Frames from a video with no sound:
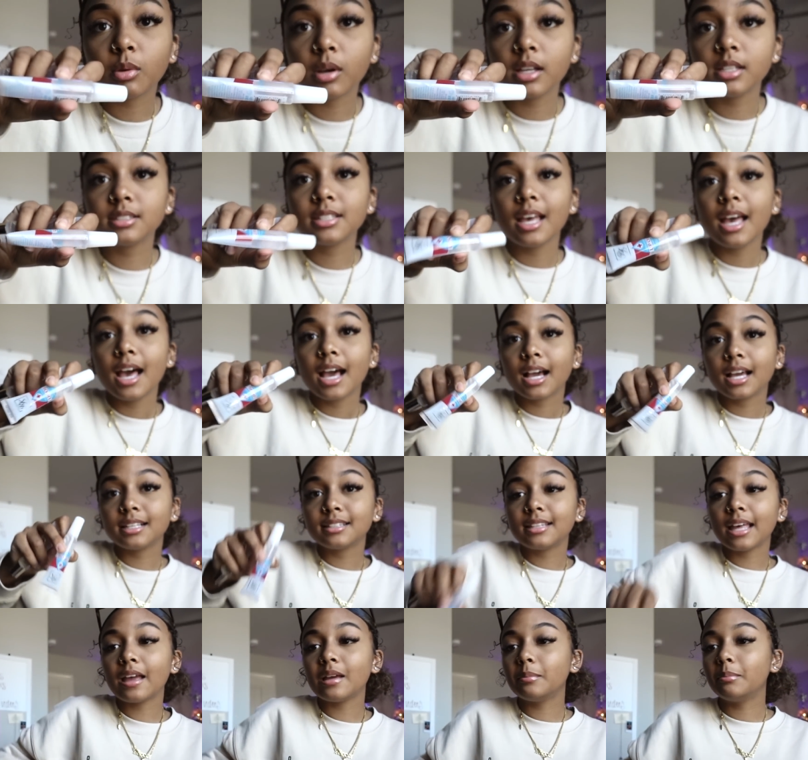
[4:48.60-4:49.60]
ones because
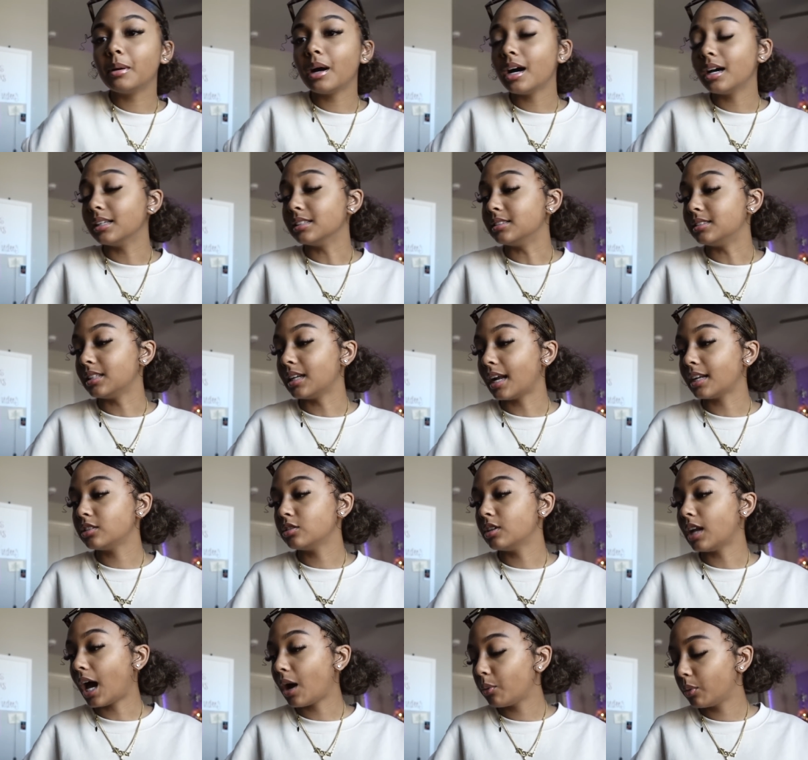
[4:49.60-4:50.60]
they bust and I do
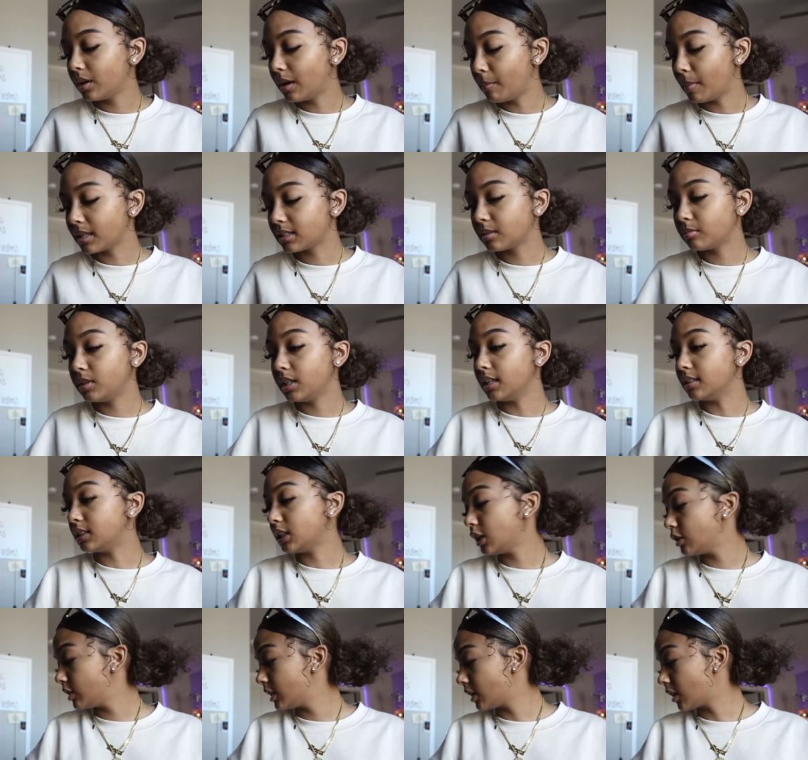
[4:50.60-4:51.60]
not want to mess up the
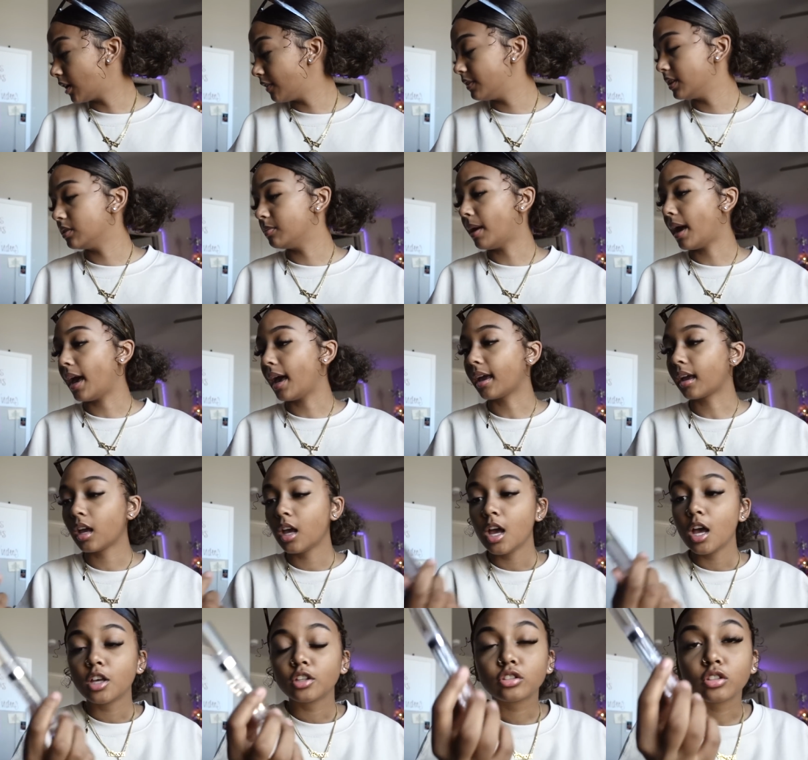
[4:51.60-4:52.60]
interior of this bag.
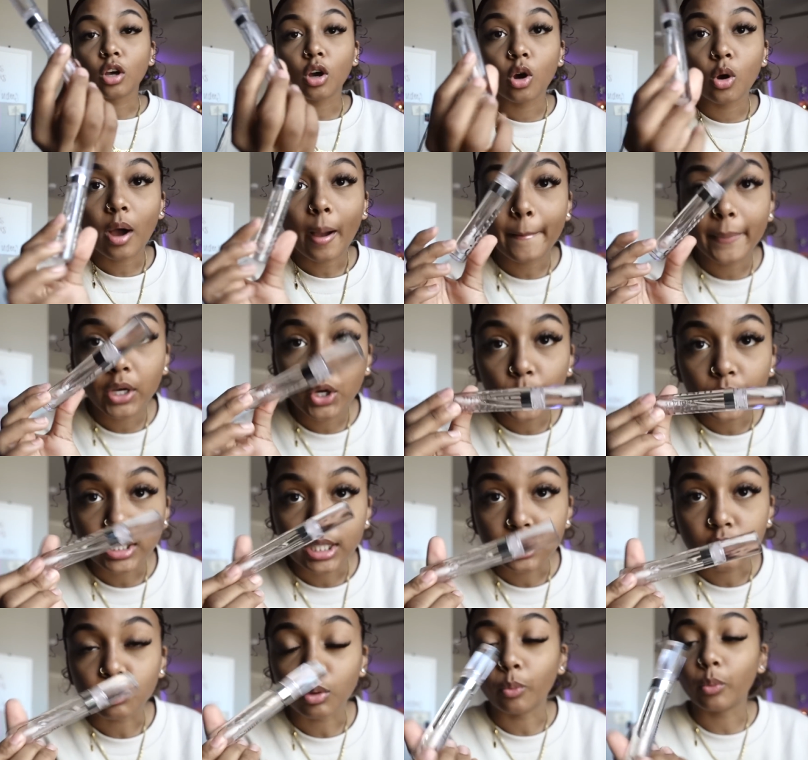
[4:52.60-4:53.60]
So I'm gonna go with
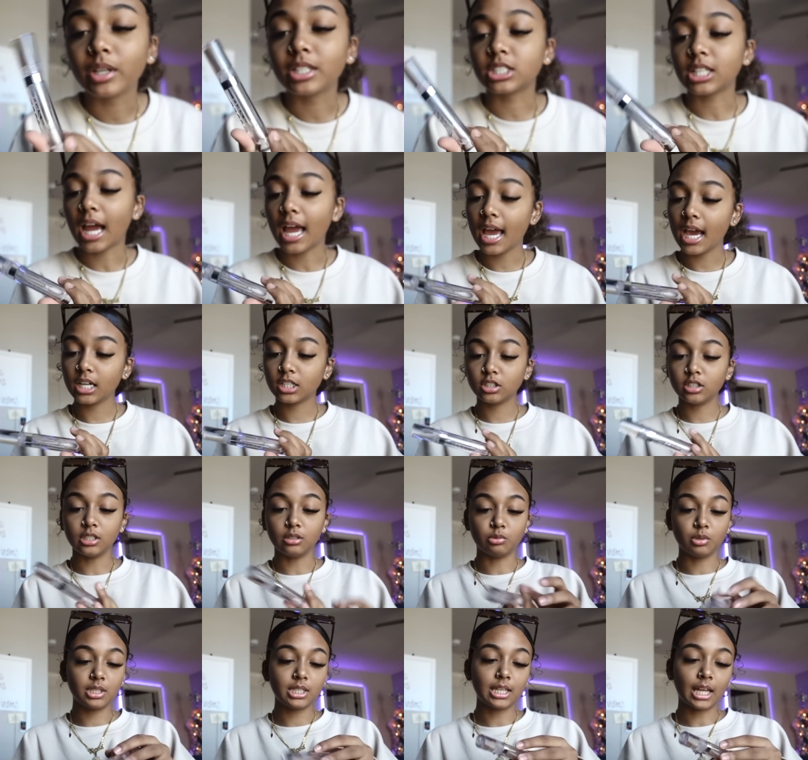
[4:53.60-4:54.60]
this one, which I actually
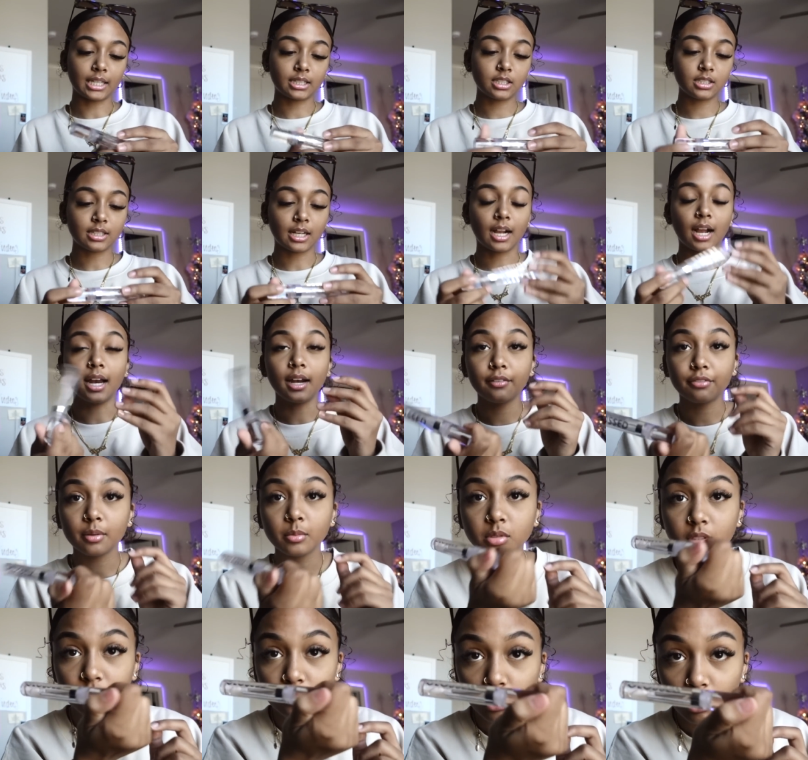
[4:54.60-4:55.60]
really like this. I got it from
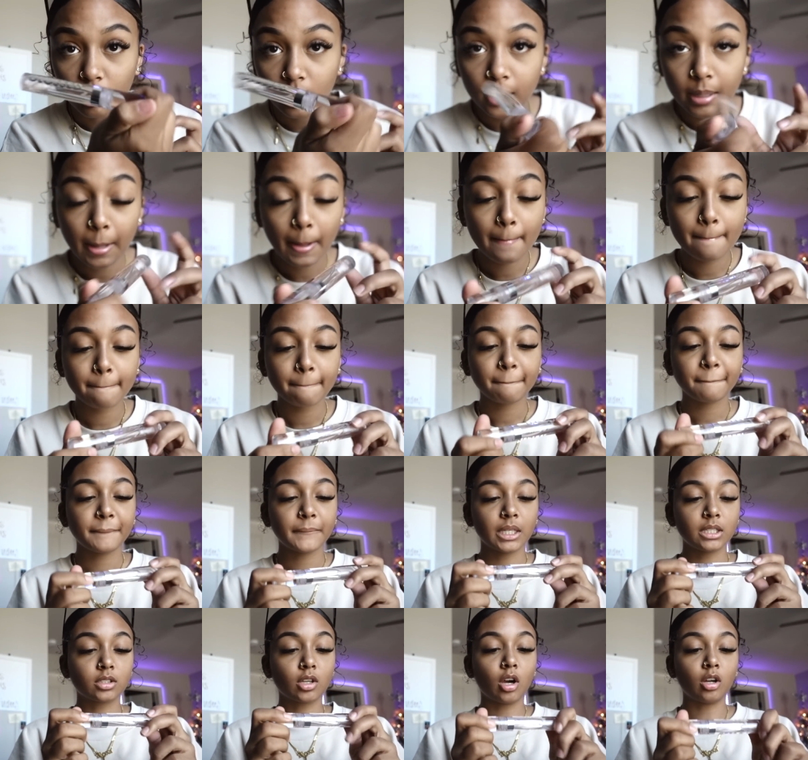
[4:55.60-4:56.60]
Sephora.
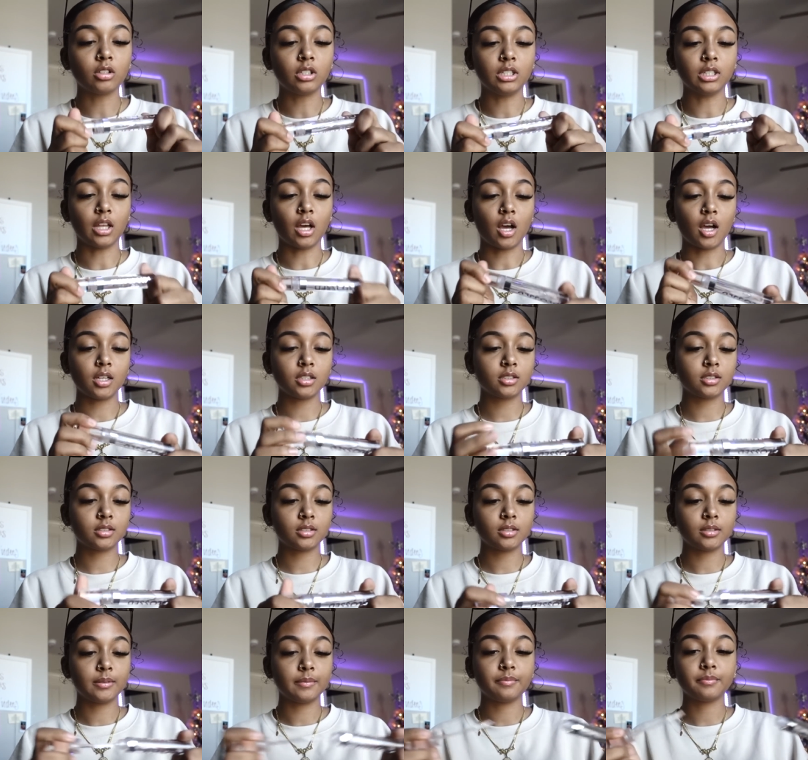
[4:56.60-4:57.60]
It's called Glossed.
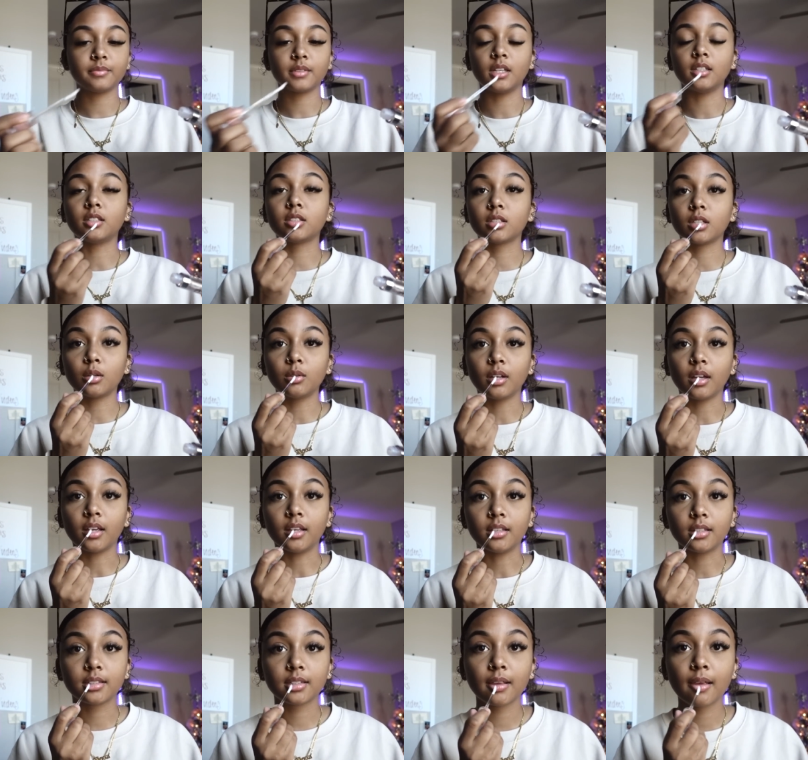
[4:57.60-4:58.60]
It's so
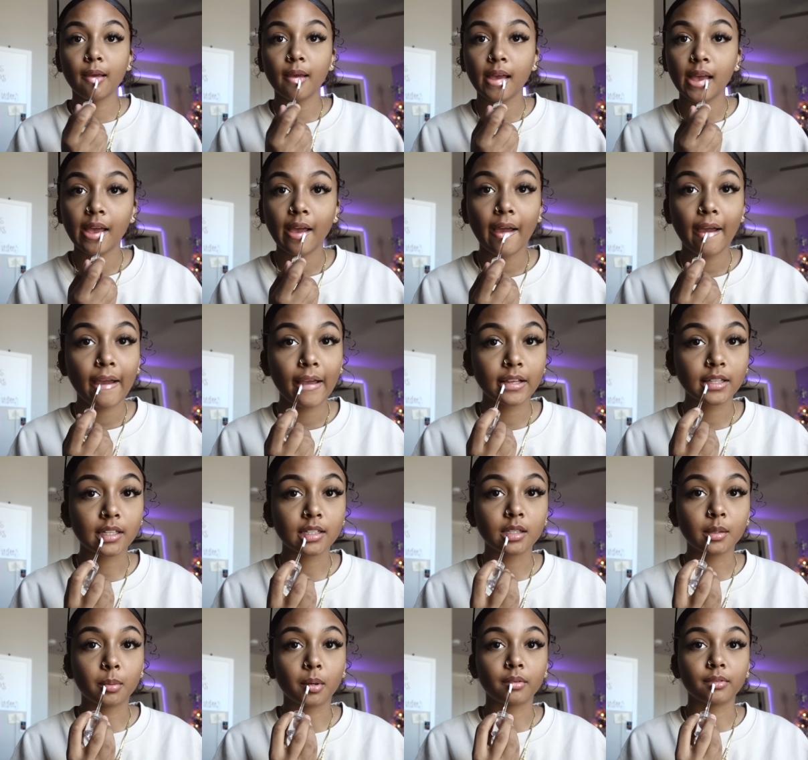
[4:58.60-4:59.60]
nice. It's like
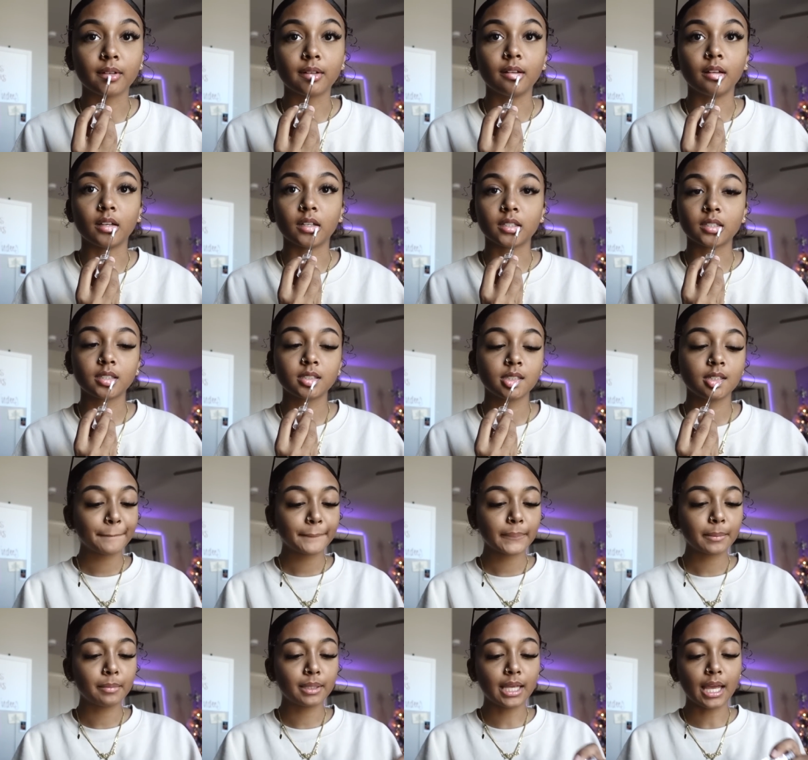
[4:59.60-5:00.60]
the perfect gloss.
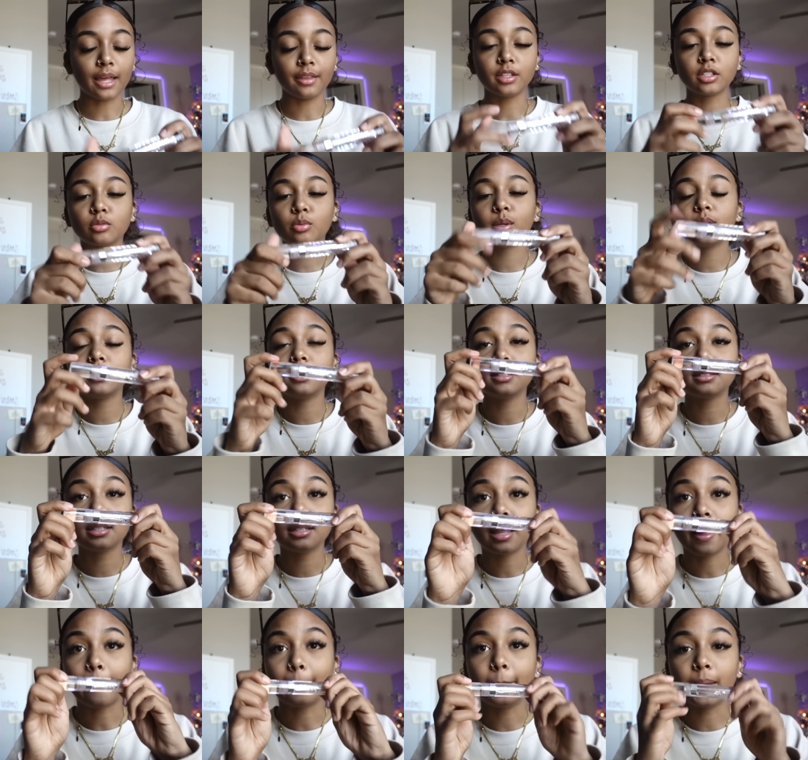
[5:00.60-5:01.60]
But yeah, this one doesn't
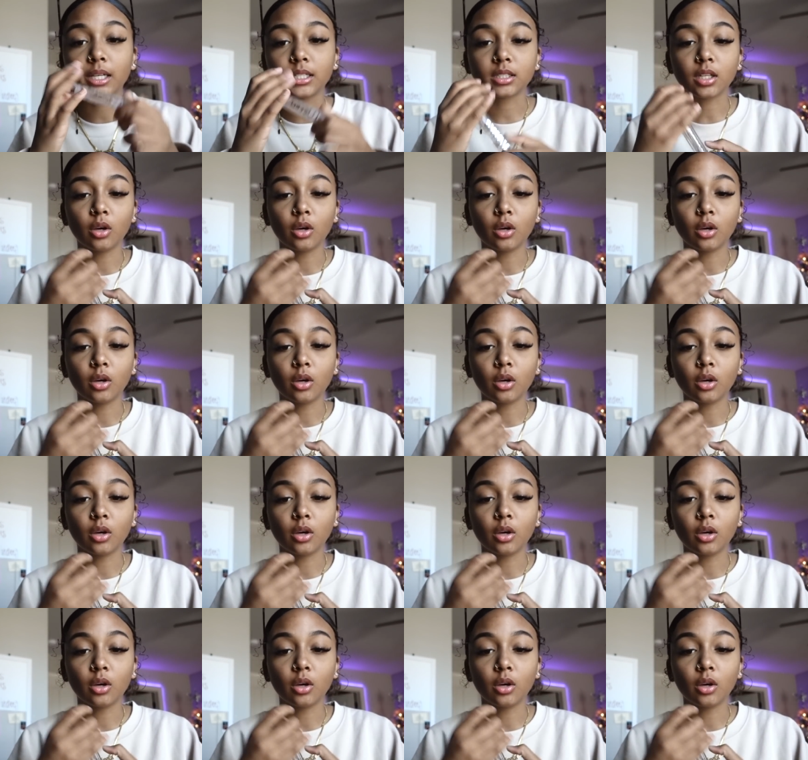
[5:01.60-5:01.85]
like bust